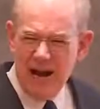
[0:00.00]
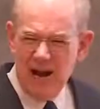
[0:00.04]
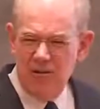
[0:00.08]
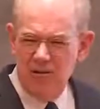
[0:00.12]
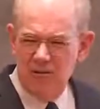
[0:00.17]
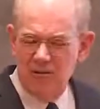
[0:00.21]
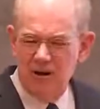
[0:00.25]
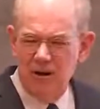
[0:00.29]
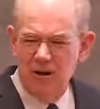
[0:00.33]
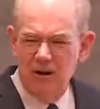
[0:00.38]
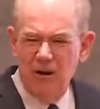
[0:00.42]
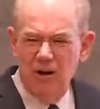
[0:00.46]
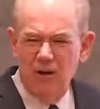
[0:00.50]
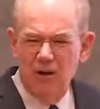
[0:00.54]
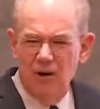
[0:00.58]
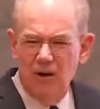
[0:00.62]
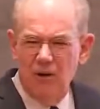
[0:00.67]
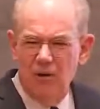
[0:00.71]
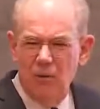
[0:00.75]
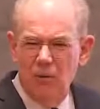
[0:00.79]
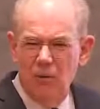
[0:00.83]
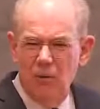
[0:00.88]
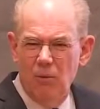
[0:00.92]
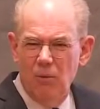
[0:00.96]
out
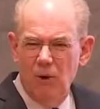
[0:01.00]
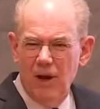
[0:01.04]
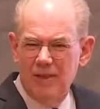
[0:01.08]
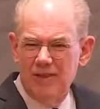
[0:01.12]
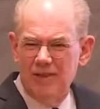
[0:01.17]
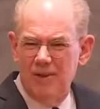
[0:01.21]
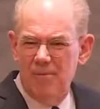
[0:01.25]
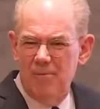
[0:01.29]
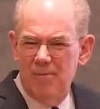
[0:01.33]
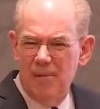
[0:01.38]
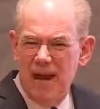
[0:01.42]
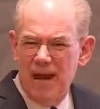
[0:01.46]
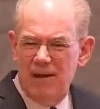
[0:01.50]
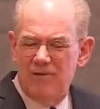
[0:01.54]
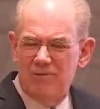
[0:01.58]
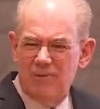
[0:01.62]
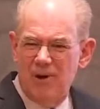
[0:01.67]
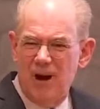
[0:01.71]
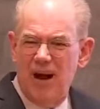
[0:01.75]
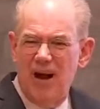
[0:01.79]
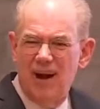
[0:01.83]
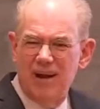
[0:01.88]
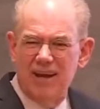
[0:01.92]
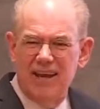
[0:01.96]
what the
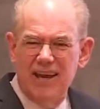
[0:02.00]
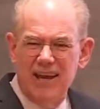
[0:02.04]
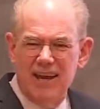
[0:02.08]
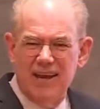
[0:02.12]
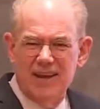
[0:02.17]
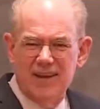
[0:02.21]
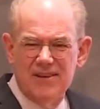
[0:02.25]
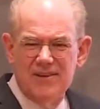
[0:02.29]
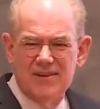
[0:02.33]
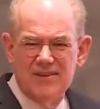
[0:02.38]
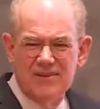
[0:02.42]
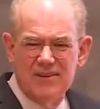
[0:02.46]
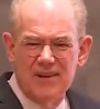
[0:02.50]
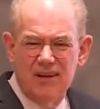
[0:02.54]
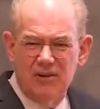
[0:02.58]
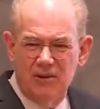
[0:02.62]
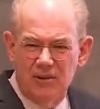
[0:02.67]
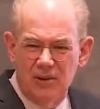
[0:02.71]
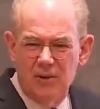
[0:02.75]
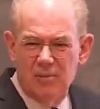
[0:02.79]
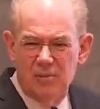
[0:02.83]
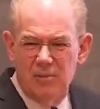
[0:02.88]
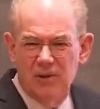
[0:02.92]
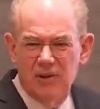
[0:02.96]
bedrock is that
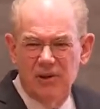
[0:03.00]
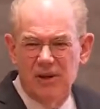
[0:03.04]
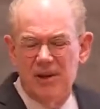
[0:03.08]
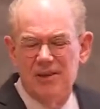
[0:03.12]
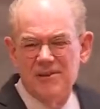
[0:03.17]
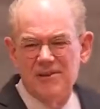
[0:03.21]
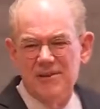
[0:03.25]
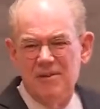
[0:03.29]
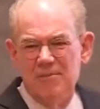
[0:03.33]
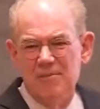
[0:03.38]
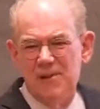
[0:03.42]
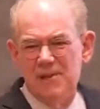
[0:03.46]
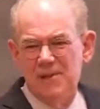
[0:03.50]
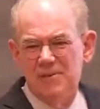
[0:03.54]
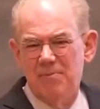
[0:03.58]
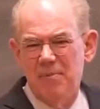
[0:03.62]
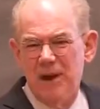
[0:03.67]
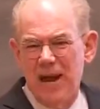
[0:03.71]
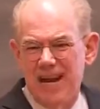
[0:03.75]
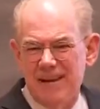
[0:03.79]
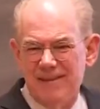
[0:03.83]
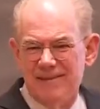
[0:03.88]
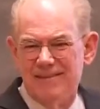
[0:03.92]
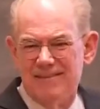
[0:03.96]
liberalism is
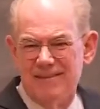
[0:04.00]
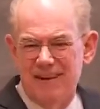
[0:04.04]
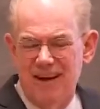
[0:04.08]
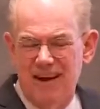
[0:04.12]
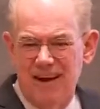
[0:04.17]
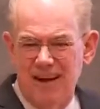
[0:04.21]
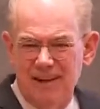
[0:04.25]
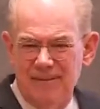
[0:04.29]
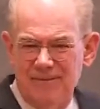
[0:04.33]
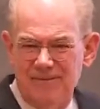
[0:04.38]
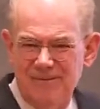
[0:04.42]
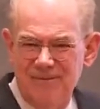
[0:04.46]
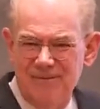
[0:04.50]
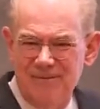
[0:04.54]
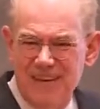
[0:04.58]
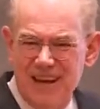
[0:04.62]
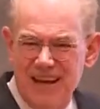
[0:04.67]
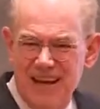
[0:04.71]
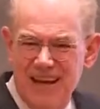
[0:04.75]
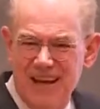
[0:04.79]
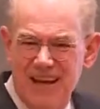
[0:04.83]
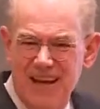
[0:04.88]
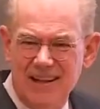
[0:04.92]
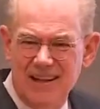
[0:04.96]
based on,
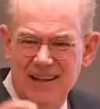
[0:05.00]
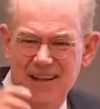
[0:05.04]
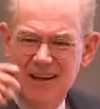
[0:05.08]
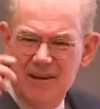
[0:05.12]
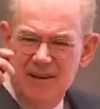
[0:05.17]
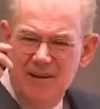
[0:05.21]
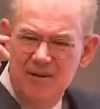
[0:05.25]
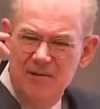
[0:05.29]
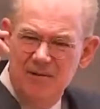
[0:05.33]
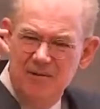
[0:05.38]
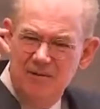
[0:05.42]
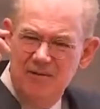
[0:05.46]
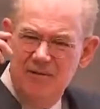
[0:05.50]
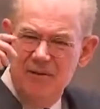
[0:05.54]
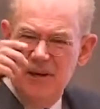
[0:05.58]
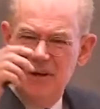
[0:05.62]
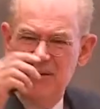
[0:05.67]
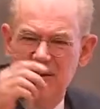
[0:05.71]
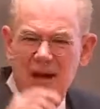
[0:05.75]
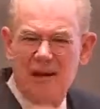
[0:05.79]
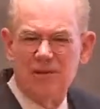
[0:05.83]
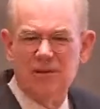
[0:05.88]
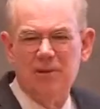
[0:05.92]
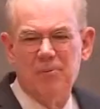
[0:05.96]
and then
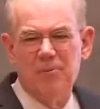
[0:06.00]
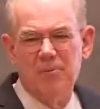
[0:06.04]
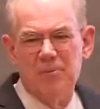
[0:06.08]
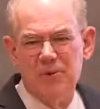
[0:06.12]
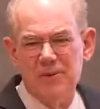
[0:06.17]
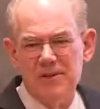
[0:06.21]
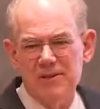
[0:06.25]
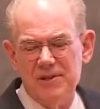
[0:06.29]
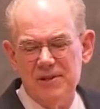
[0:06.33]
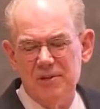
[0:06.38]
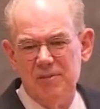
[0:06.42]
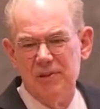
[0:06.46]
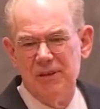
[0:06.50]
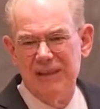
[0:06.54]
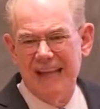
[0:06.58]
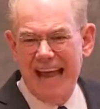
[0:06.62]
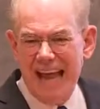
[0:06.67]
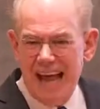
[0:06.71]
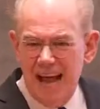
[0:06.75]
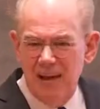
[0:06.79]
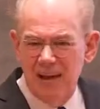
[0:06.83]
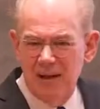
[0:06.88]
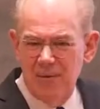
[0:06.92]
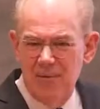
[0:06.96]
figure out the principal
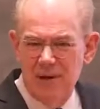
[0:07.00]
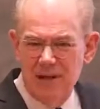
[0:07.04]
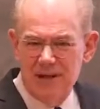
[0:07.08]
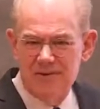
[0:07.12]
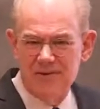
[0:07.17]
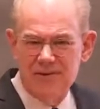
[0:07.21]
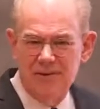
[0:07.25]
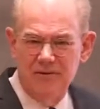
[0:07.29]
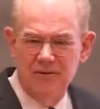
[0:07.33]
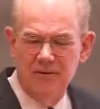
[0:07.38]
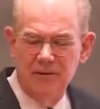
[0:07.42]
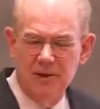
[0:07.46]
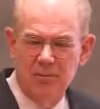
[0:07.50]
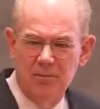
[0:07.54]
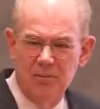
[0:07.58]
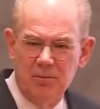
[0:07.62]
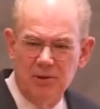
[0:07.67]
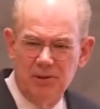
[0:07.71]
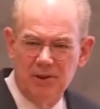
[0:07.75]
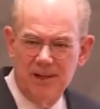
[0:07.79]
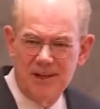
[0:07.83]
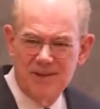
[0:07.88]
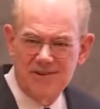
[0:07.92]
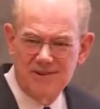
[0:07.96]
elements of
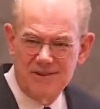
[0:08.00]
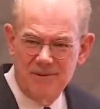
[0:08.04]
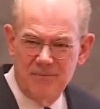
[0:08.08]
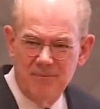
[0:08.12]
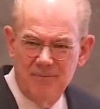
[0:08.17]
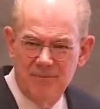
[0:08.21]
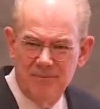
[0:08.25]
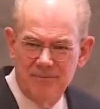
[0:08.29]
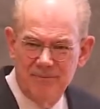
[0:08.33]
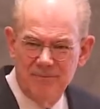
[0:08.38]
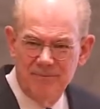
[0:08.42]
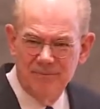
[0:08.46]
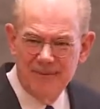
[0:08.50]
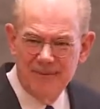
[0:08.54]
liberalism,